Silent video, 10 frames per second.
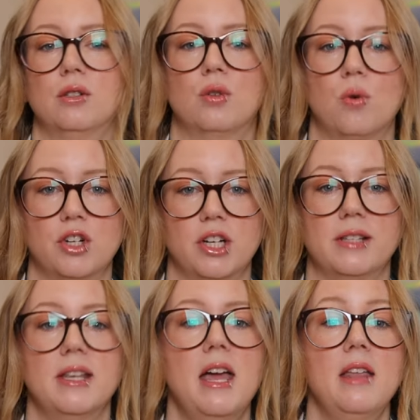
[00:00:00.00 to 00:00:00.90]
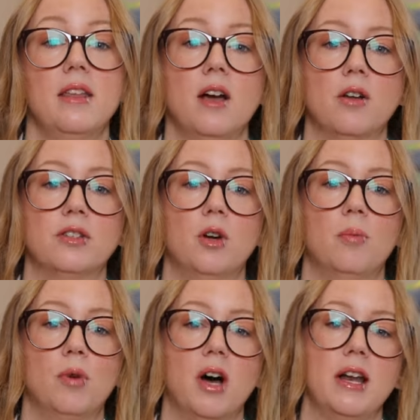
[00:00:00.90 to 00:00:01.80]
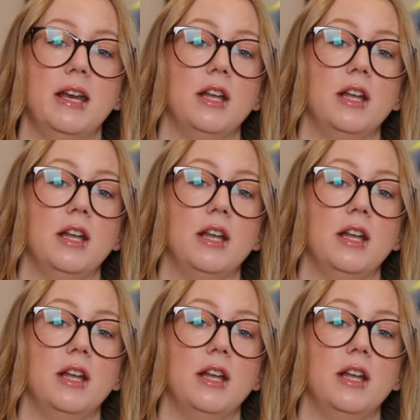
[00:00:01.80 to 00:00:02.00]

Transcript: is gorgeous. They also brought in